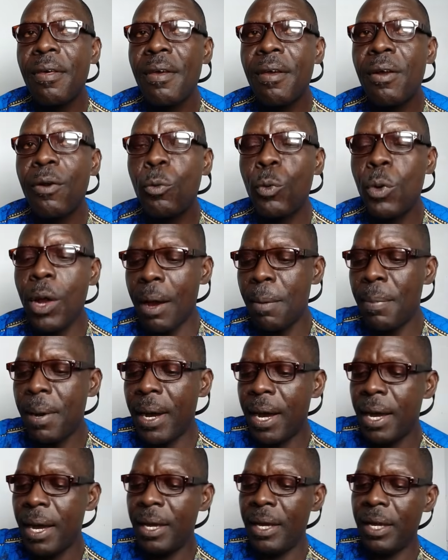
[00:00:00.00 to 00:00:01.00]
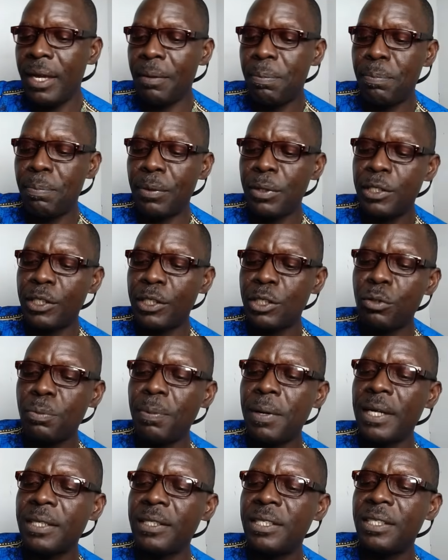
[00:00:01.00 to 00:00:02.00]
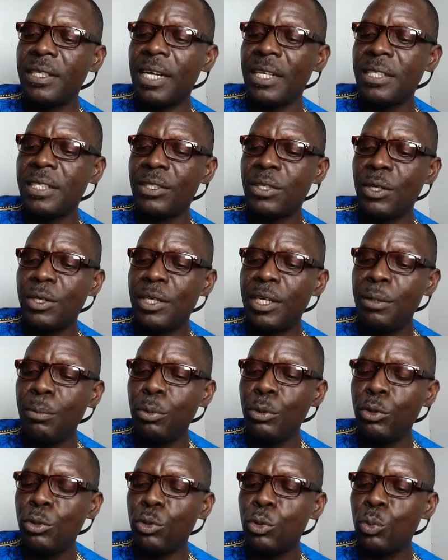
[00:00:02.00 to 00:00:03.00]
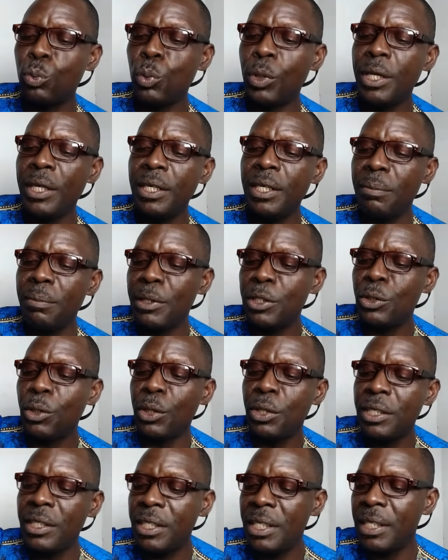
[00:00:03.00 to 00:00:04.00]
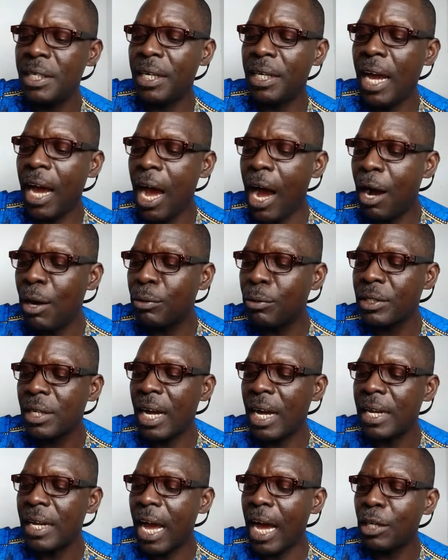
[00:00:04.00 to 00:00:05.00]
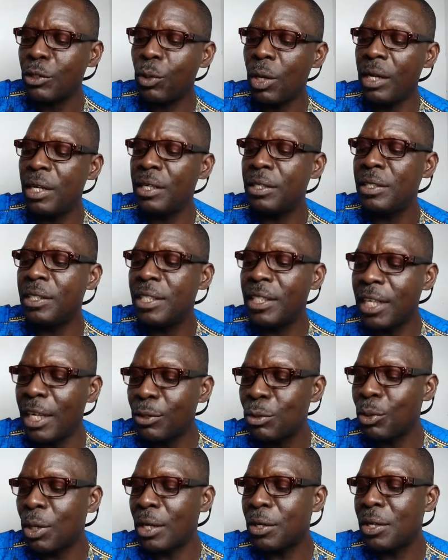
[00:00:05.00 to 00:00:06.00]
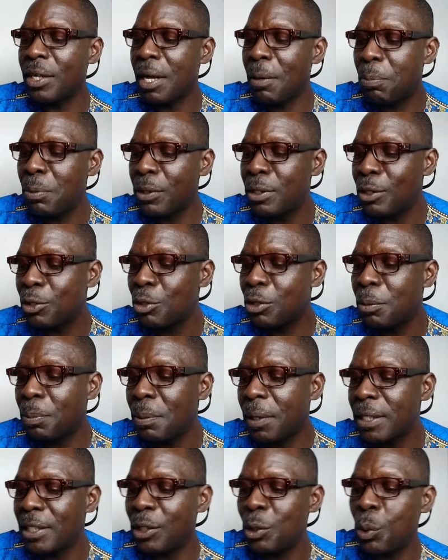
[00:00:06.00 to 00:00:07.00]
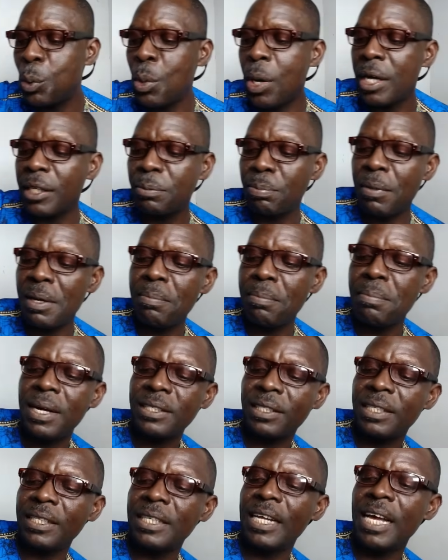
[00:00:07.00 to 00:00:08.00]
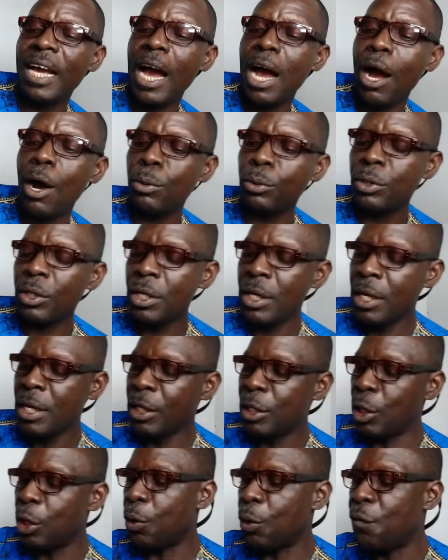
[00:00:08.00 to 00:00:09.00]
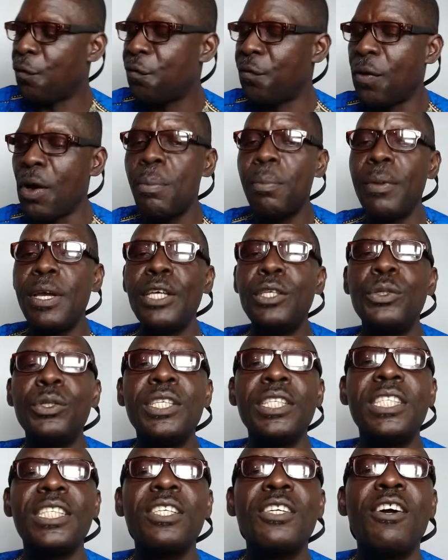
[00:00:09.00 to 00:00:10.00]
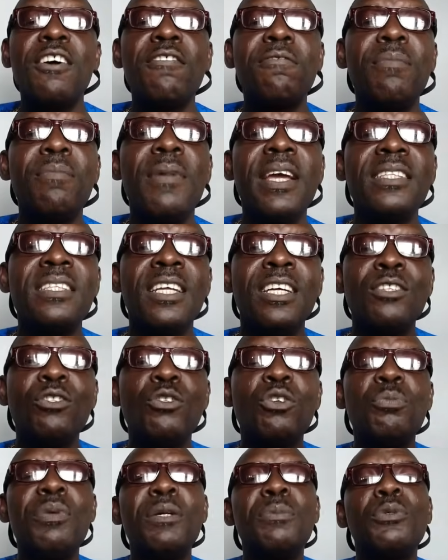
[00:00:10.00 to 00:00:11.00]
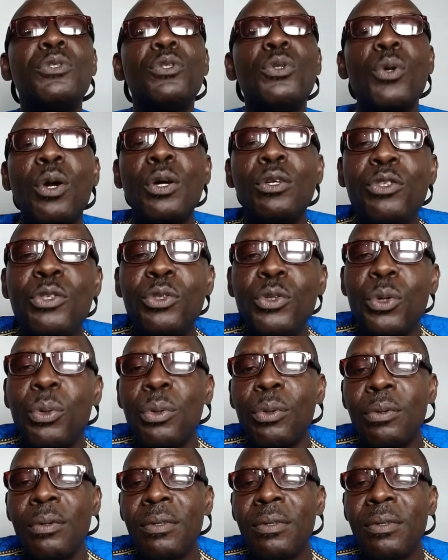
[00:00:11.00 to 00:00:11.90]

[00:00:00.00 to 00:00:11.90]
Whereby a political party that is unable to win the majority in the House can actually reach out to another political party who has members in the House, form a unity government to be able to control.